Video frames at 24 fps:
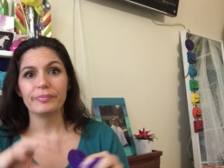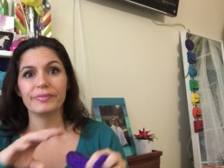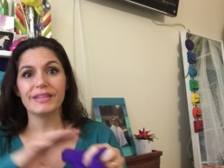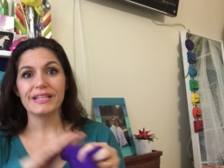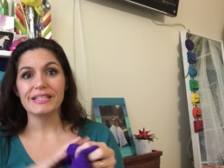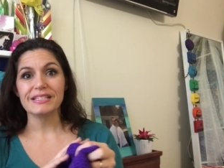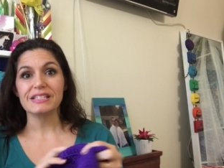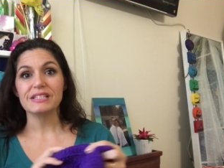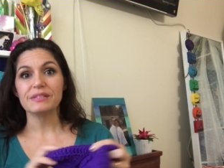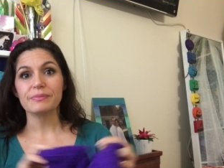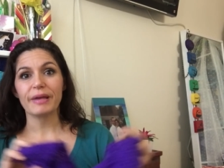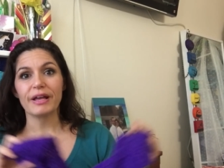
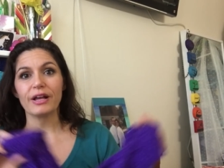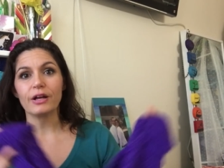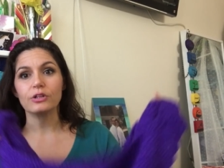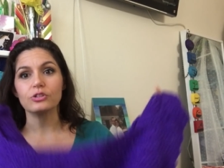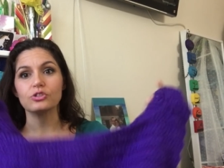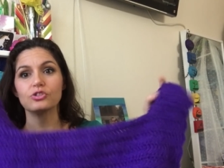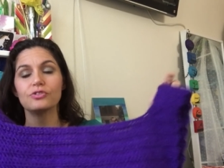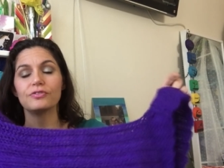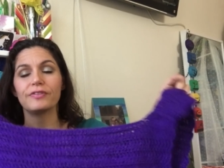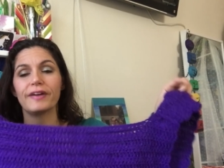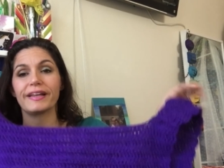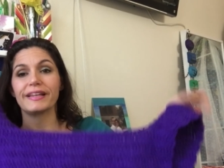This is my
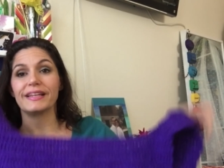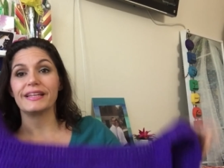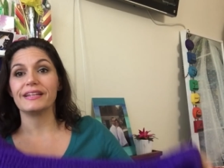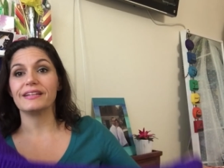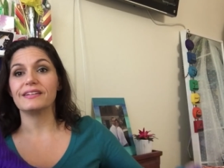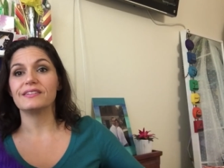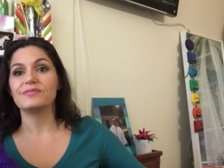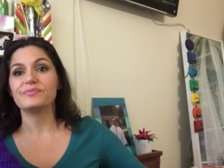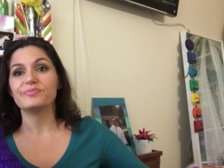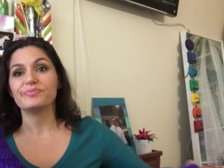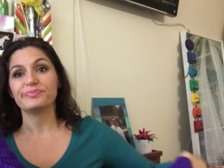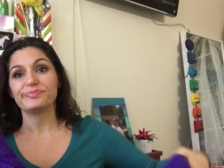
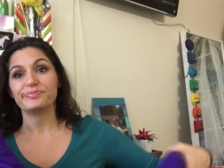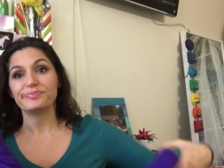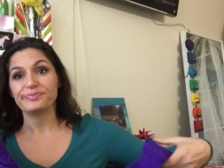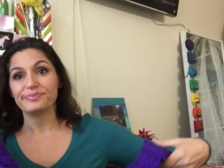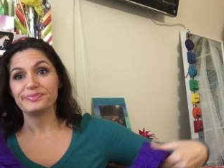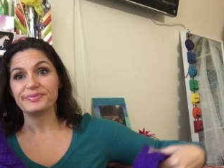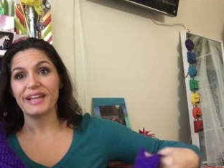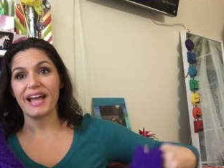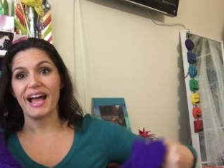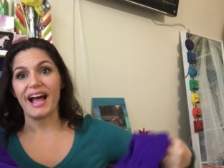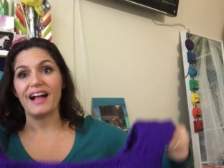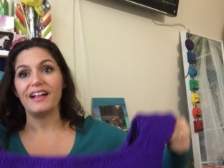
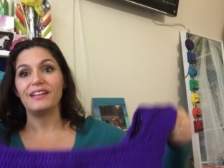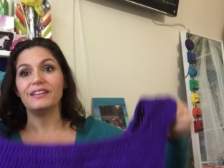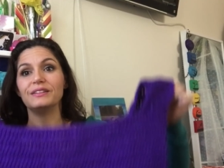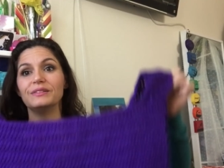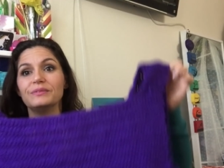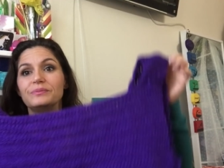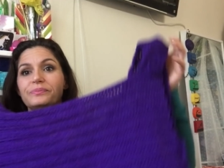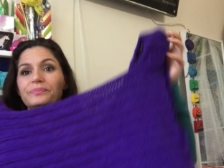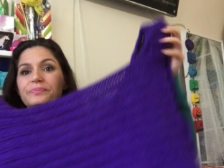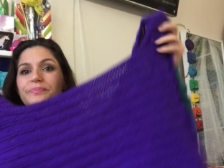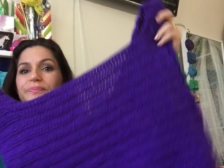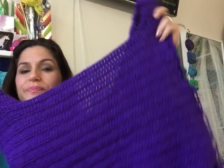ULTRAVIOLETTKAL
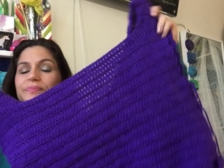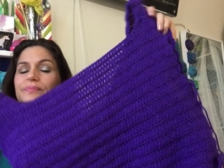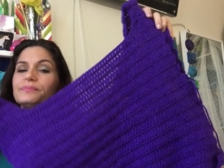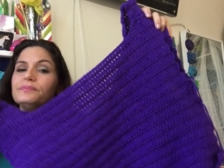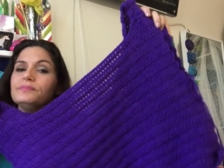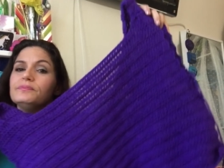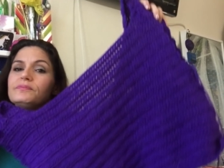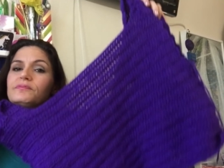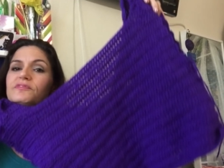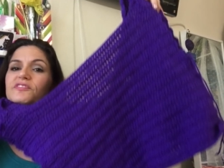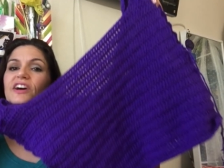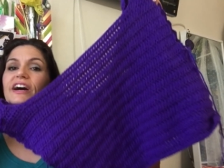
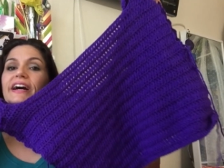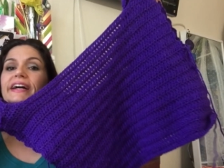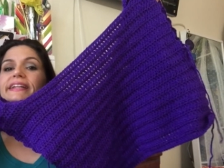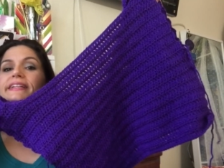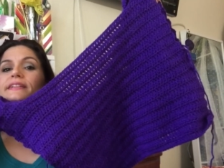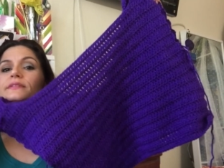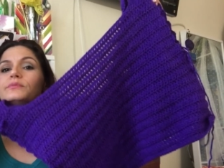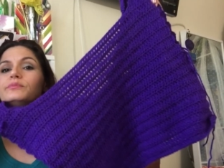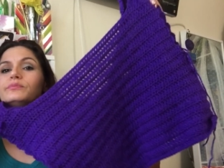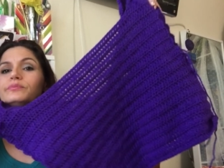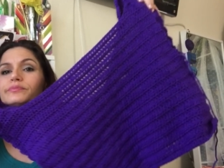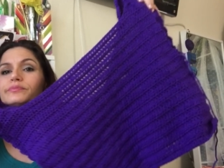fun